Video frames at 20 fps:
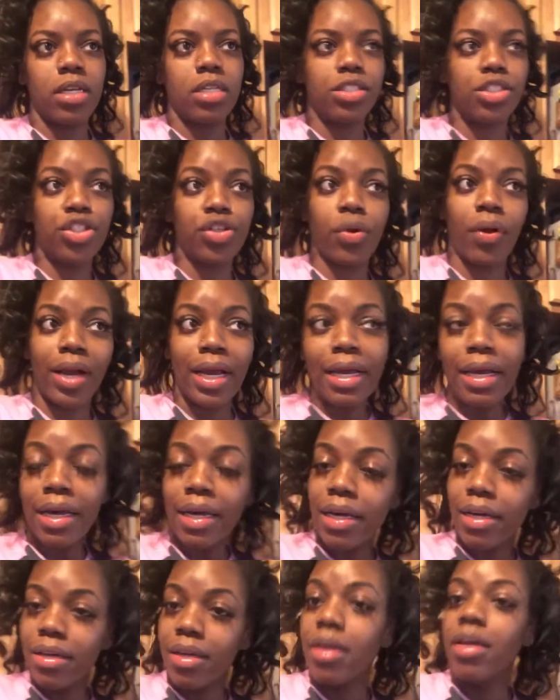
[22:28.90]

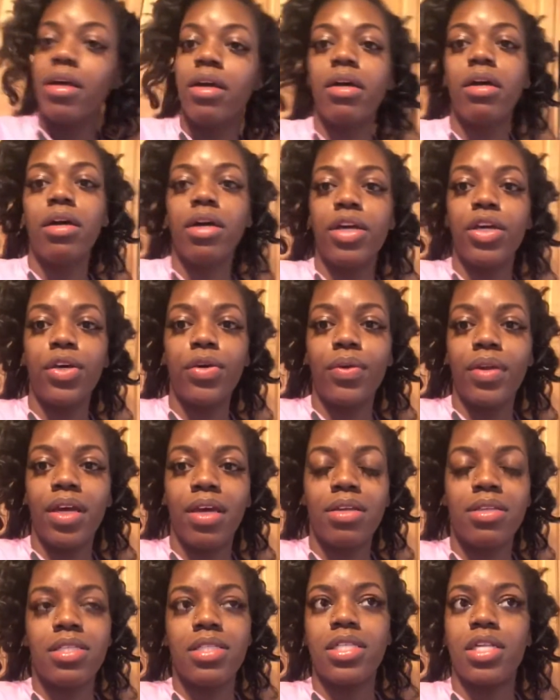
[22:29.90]
trach
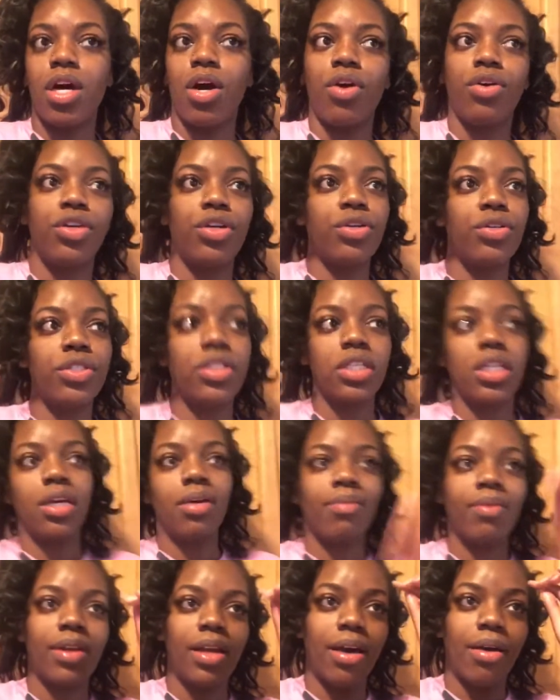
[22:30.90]
unit, so usually
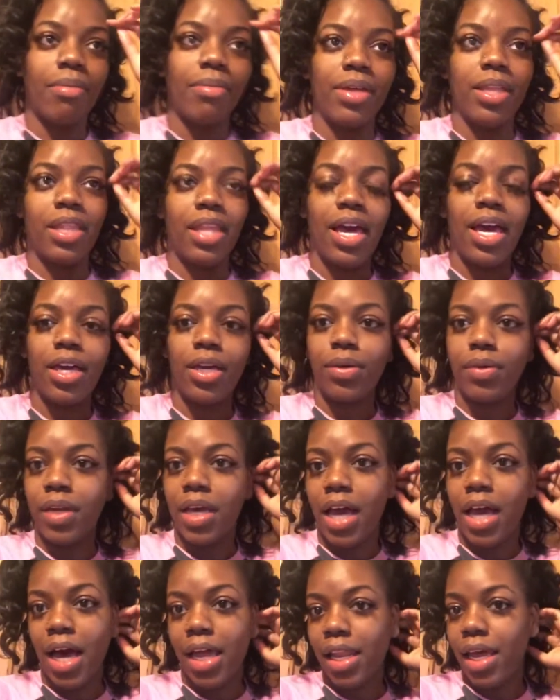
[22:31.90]
when I'm in that
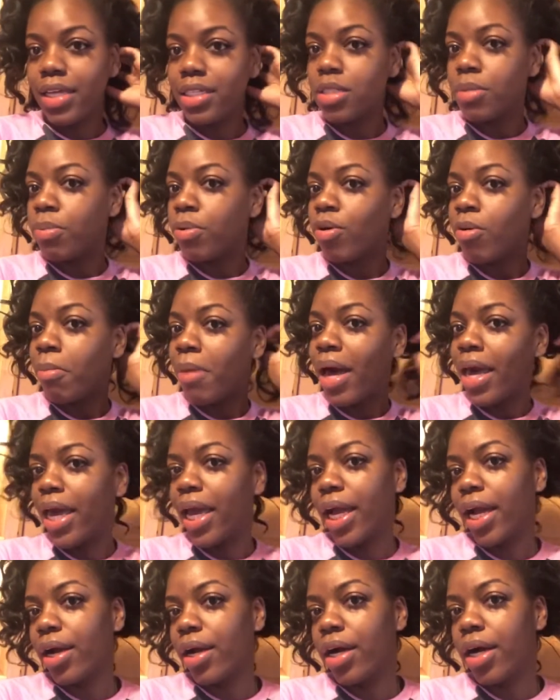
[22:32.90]
unit I like to pull my
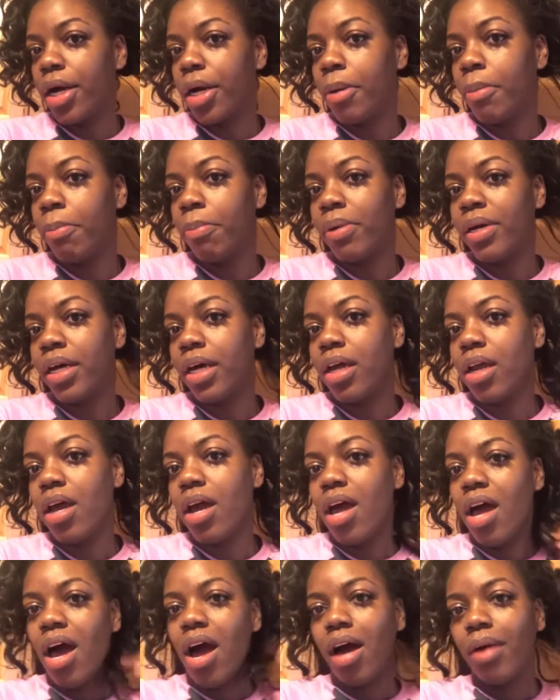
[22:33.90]
hair up, but
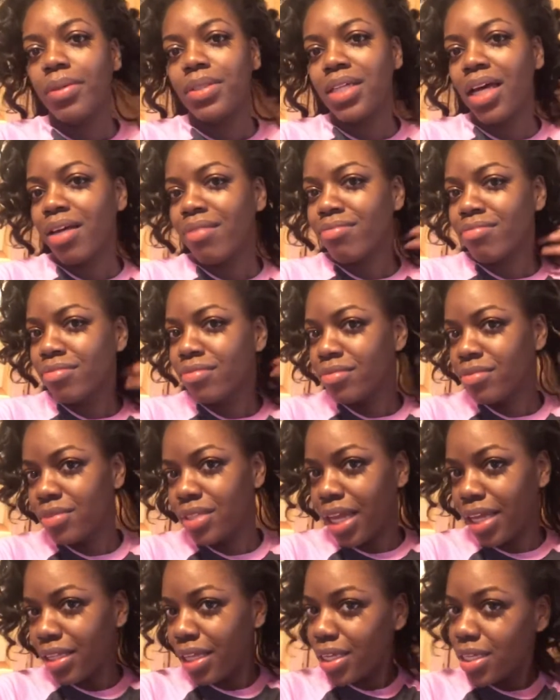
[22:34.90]
I was like,
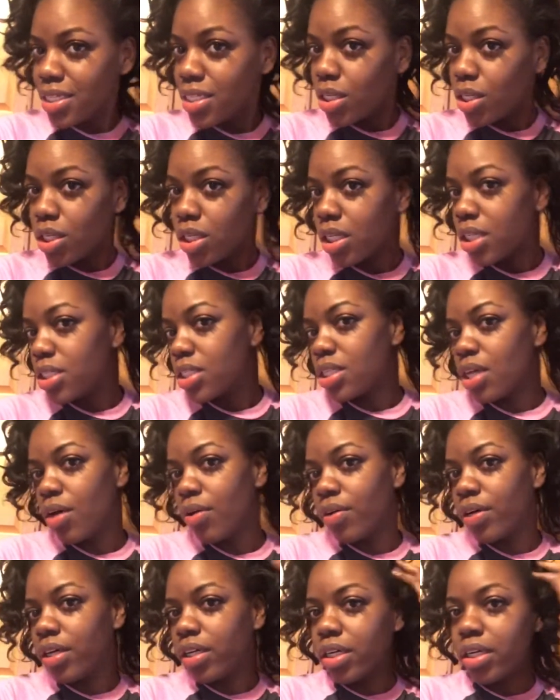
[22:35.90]
they still look so
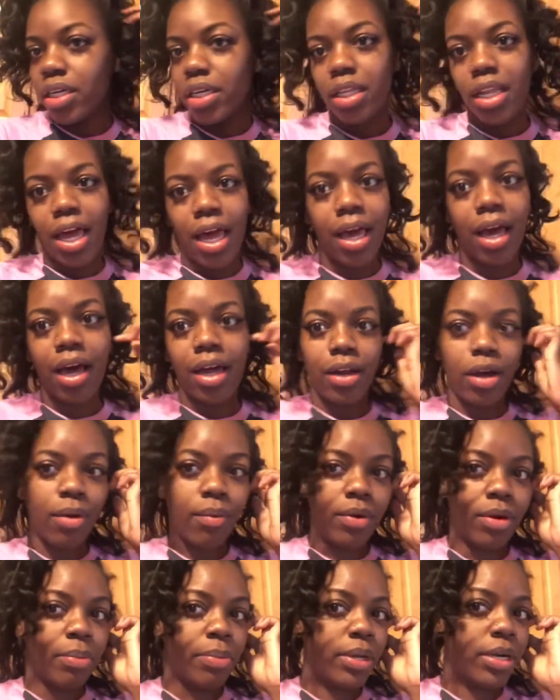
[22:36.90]
good, like I don't
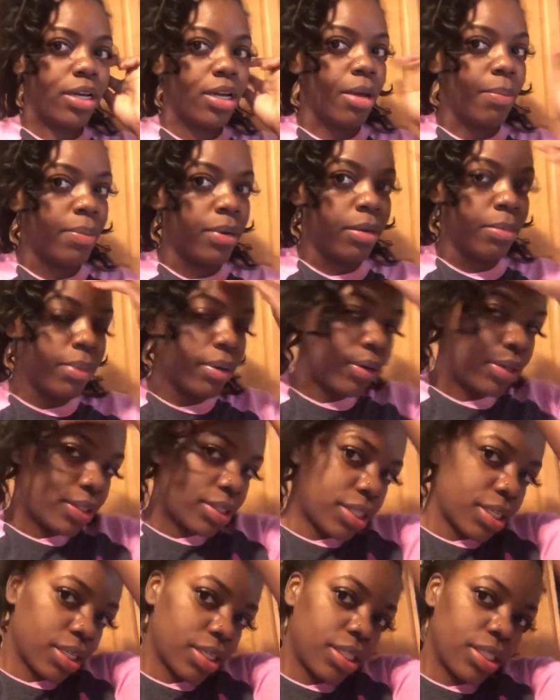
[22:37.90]
want to put it up in a
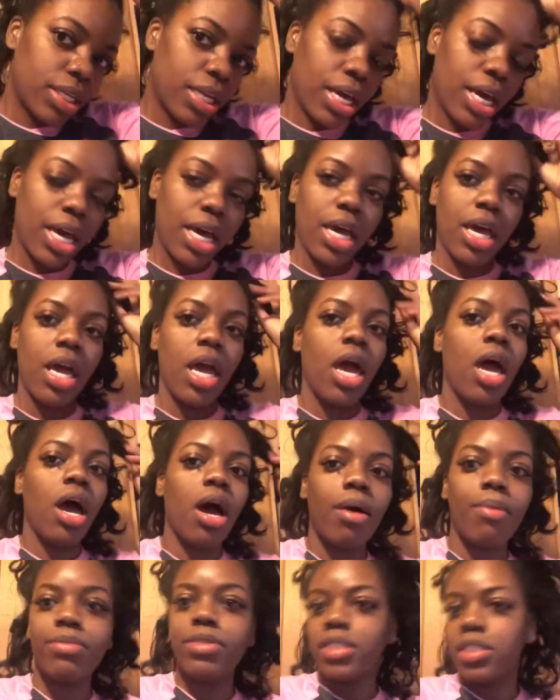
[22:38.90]
ponytail today.
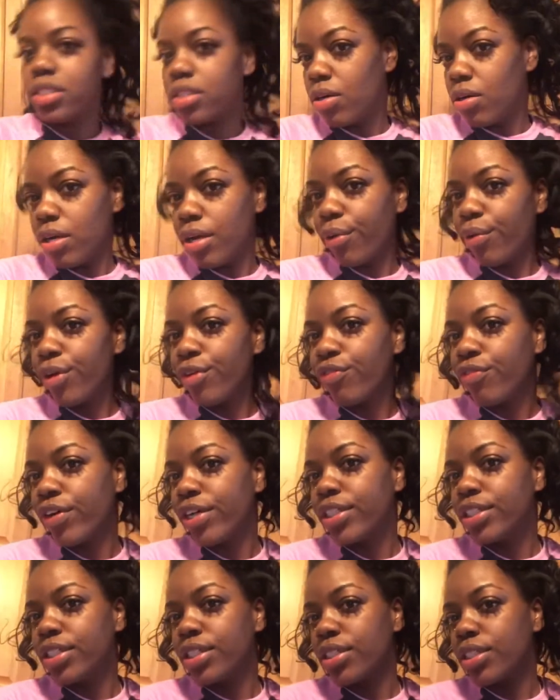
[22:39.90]
I'm just going to
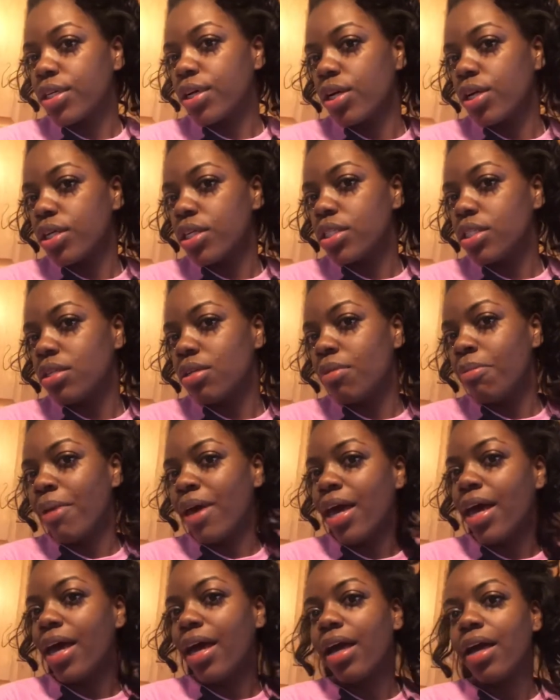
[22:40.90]
refresh these curls in the
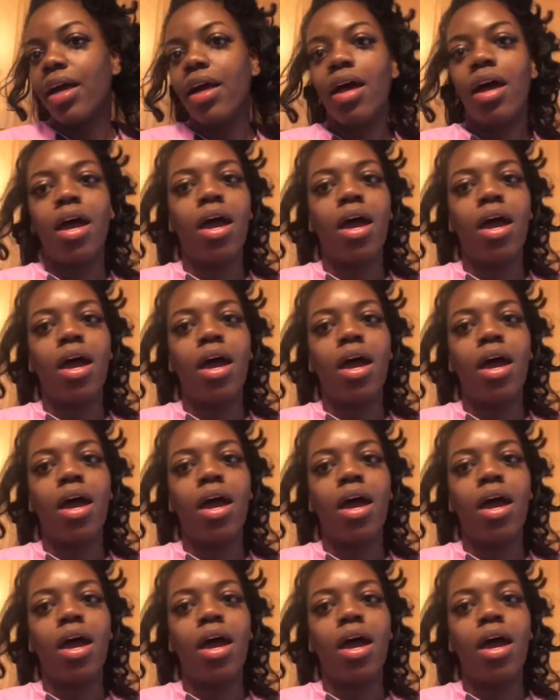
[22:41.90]
back